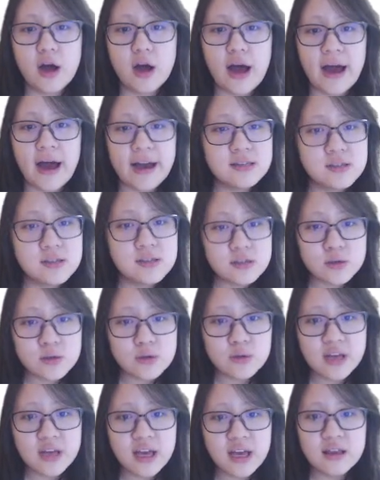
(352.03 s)

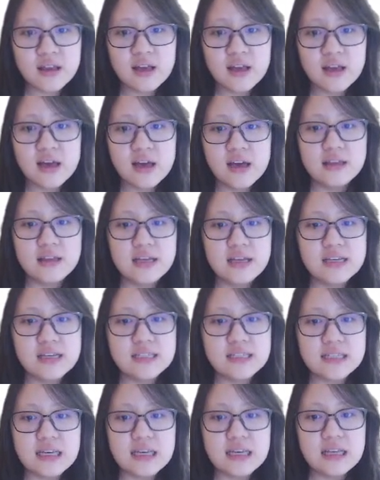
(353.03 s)
isolate these
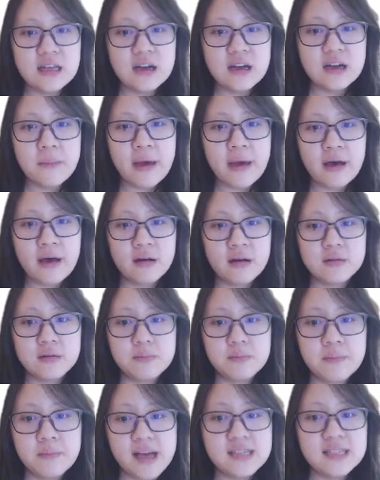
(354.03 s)
inner
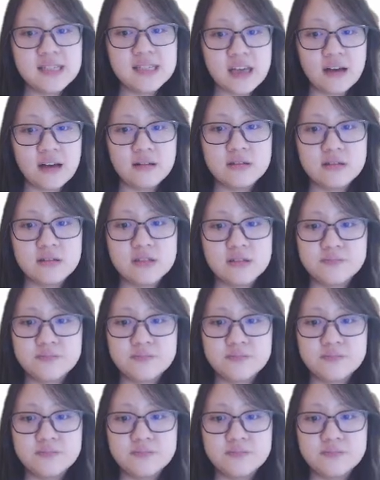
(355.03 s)
mass cells